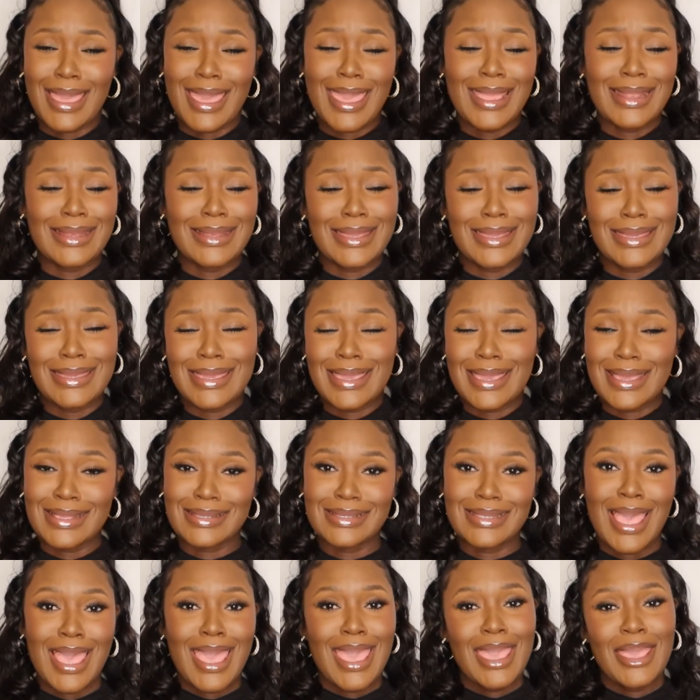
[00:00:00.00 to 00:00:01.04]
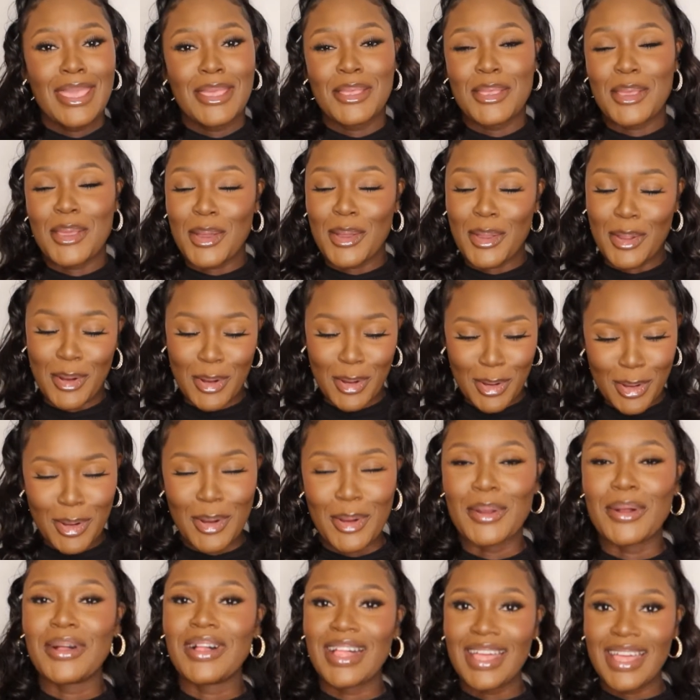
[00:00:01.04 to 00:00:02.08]
And yes, your
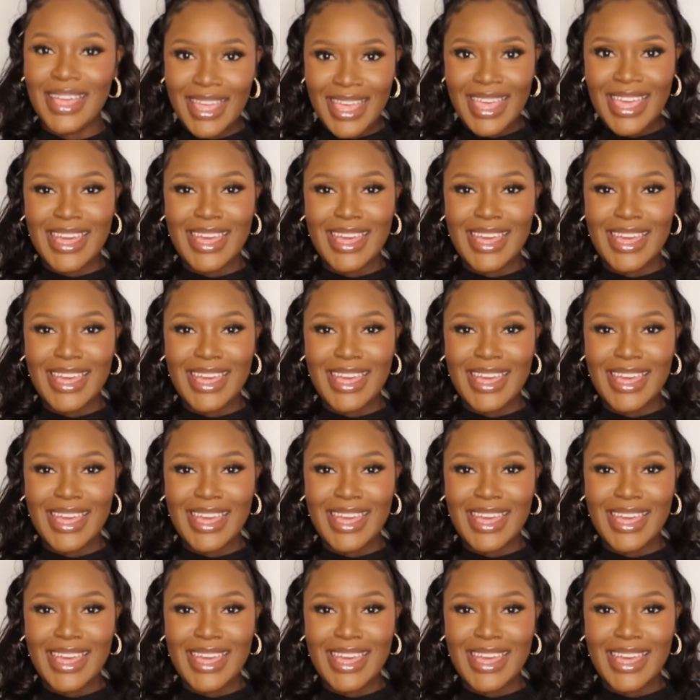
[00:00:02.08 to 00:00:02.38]
girl